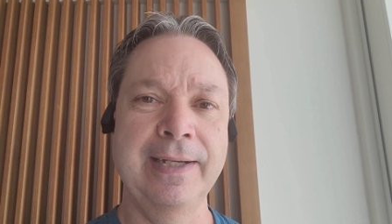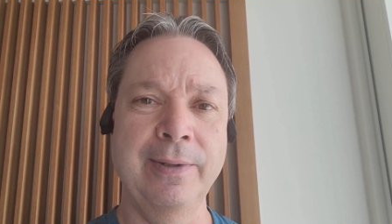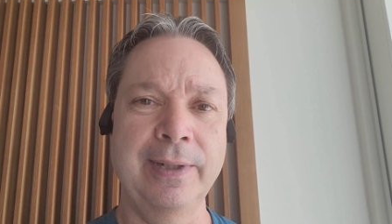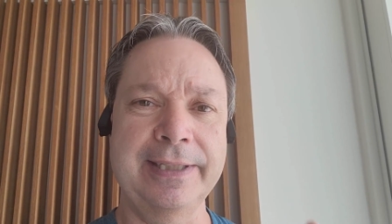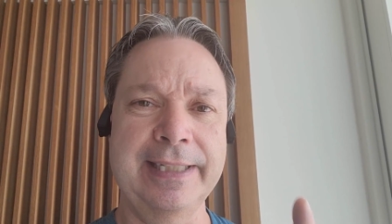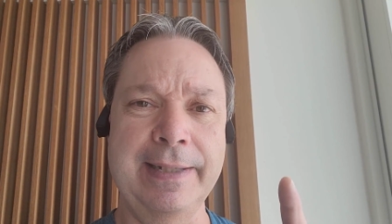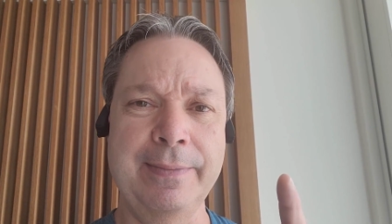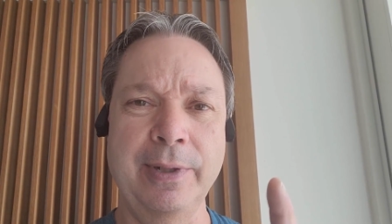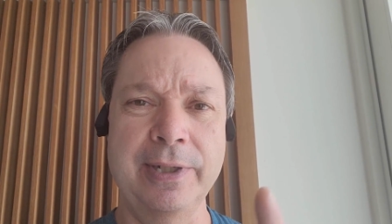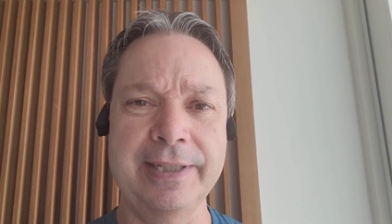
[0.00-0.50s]

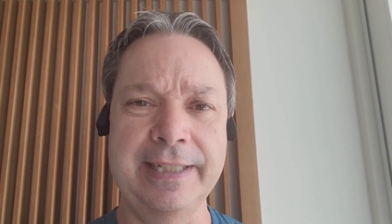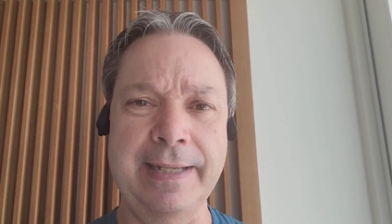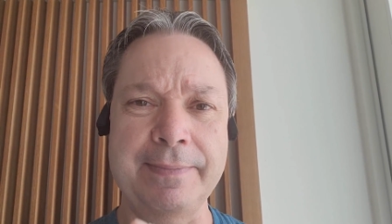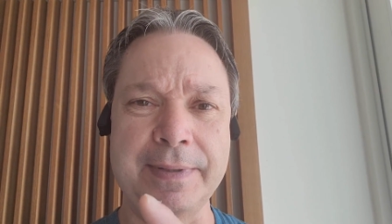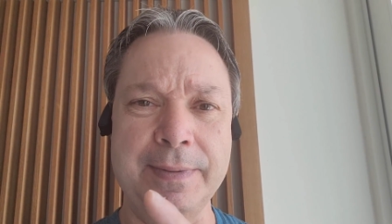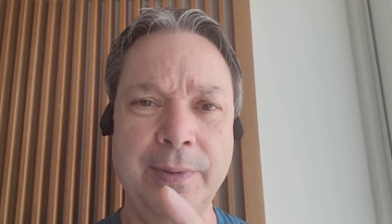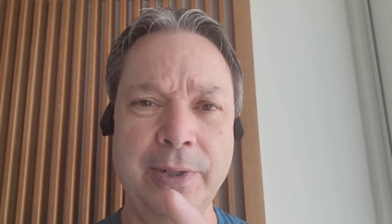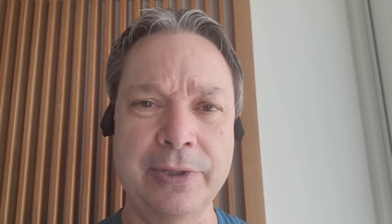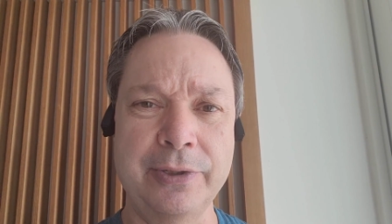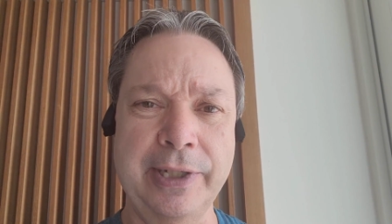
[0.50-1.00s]
We'll see more
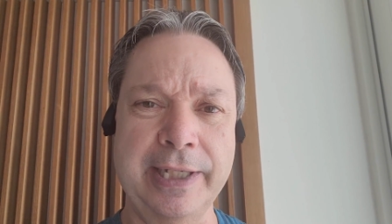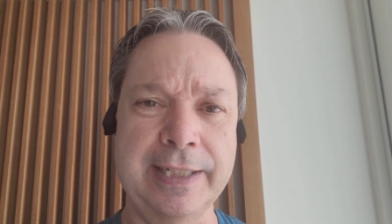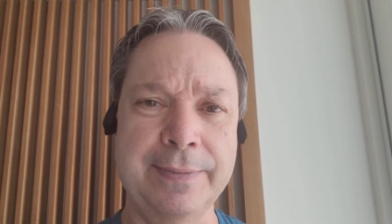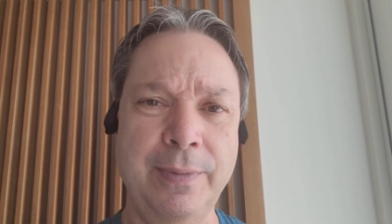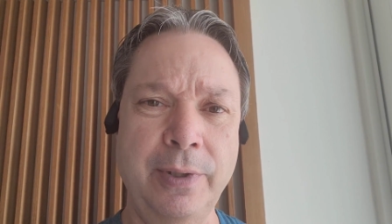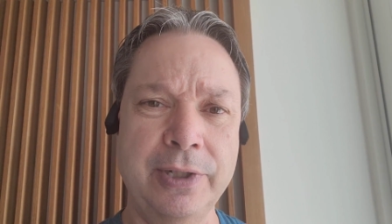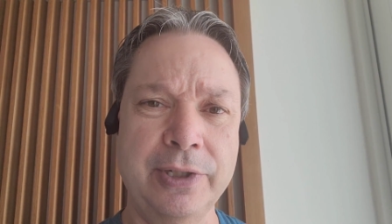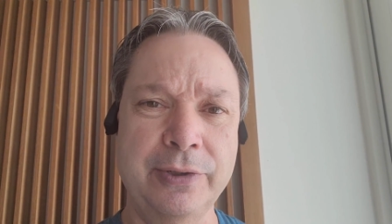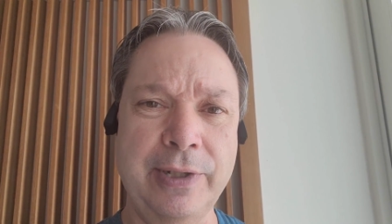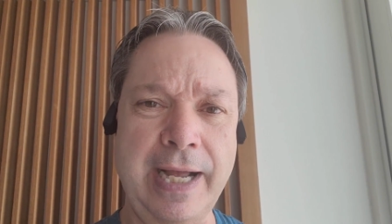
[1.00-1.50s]
tips, more tricks,
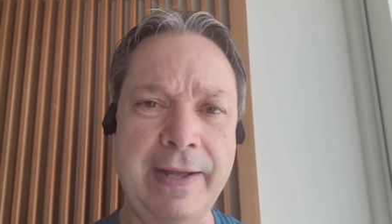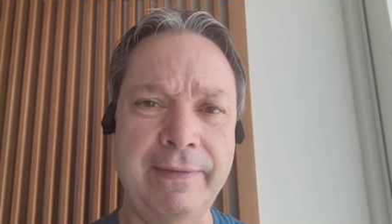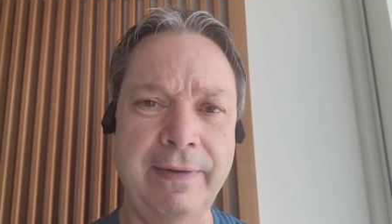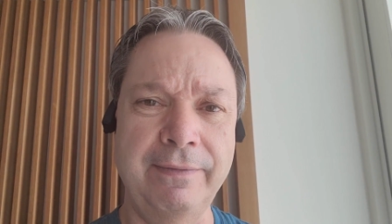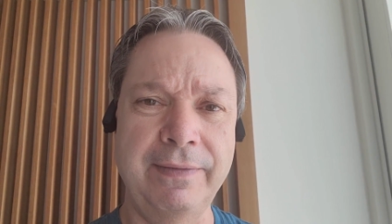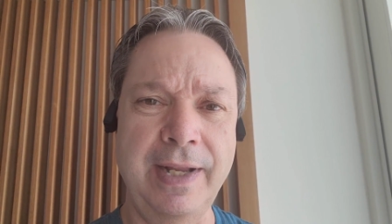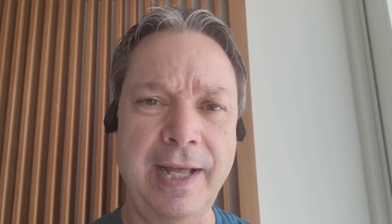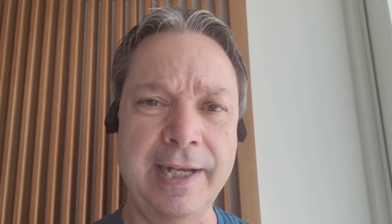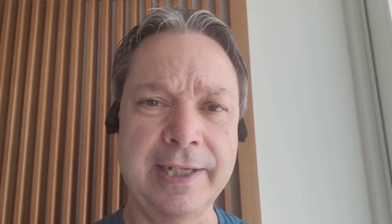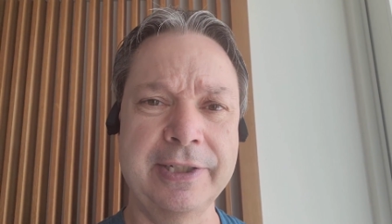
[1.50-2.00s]
more
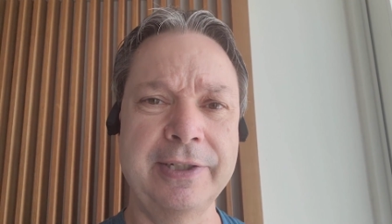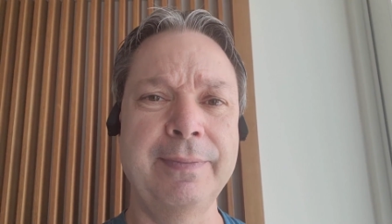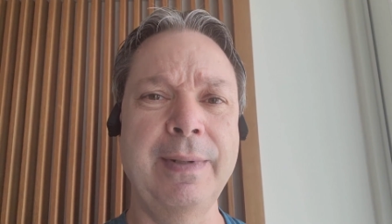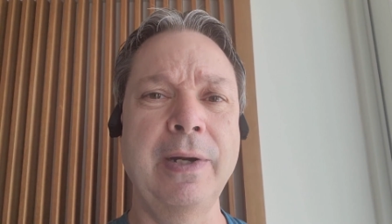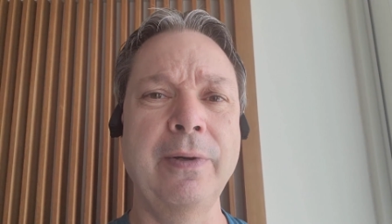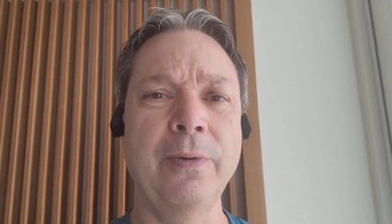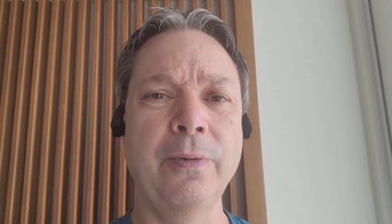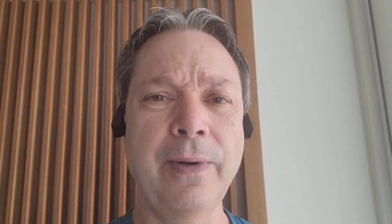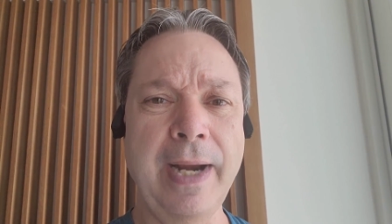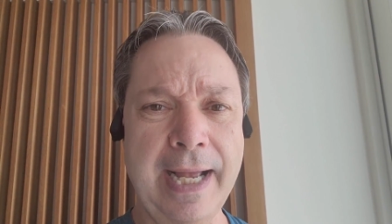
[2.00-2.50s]
travel blogs from
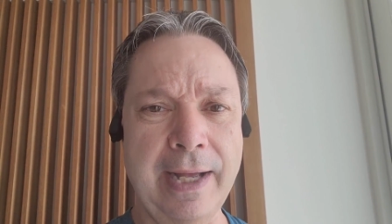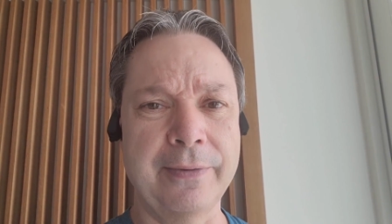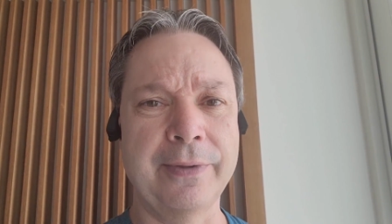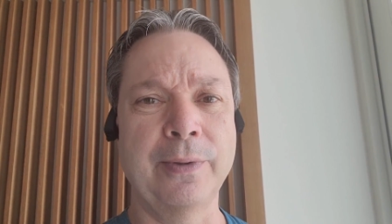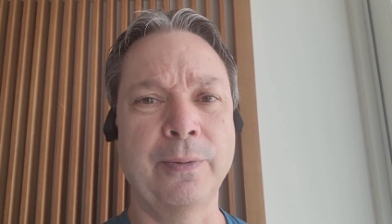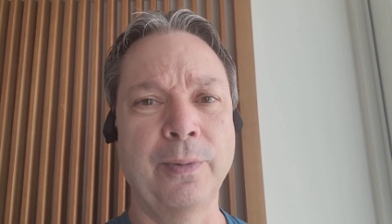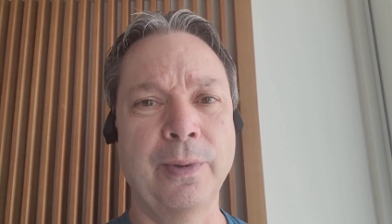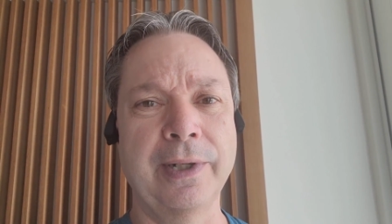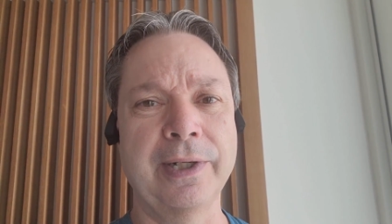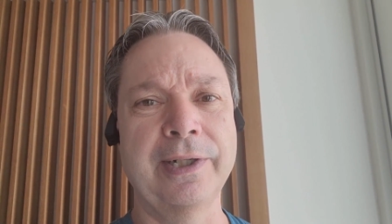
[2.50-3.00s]
around
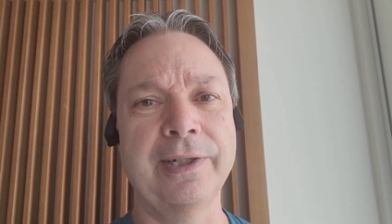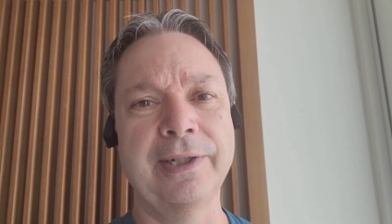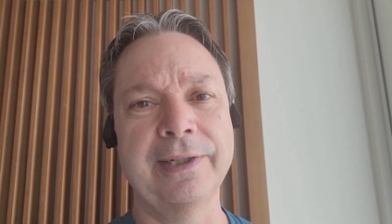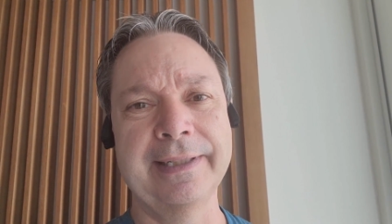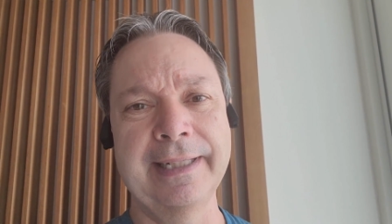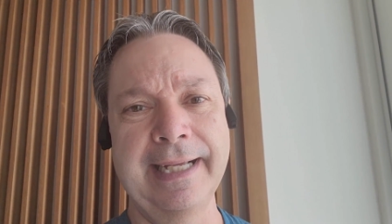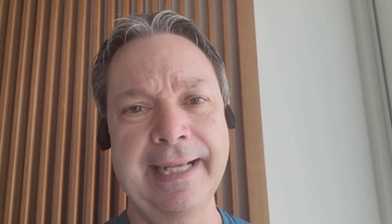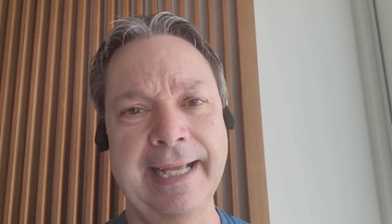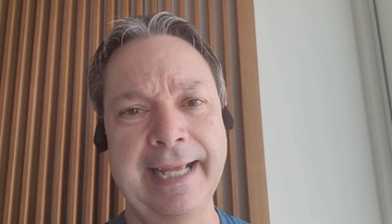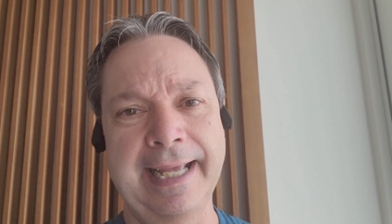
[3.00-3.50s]
the world.